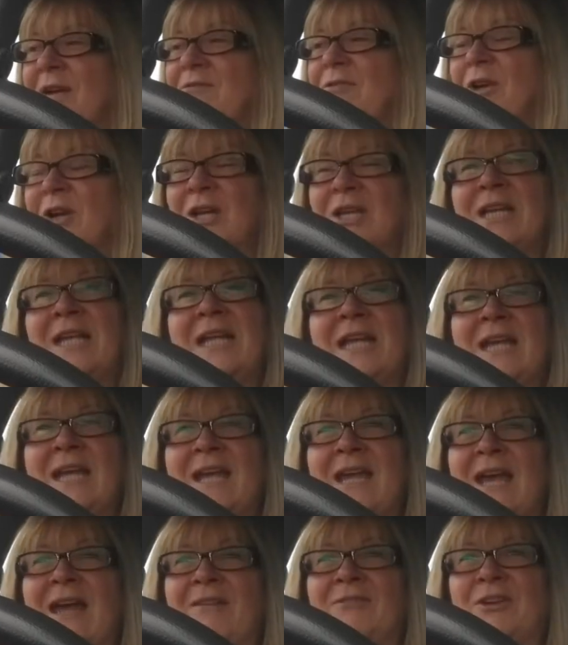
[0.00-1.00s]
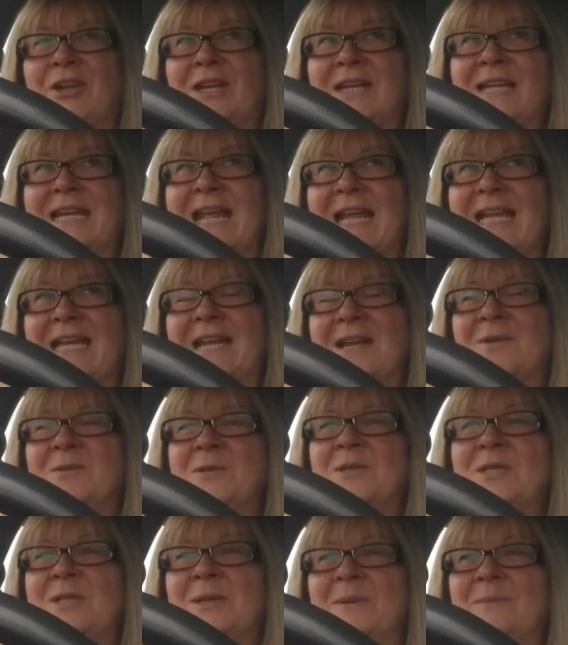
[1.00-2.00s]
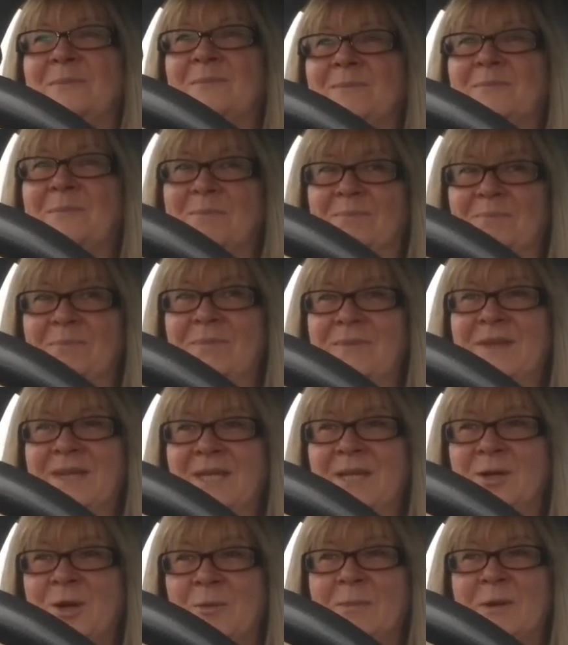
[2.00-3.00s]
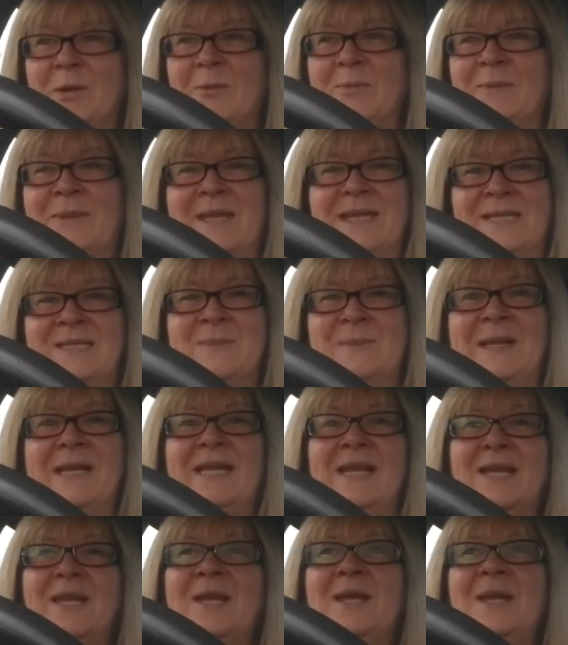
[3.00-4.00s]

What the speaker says: I've got a night out coming up this week.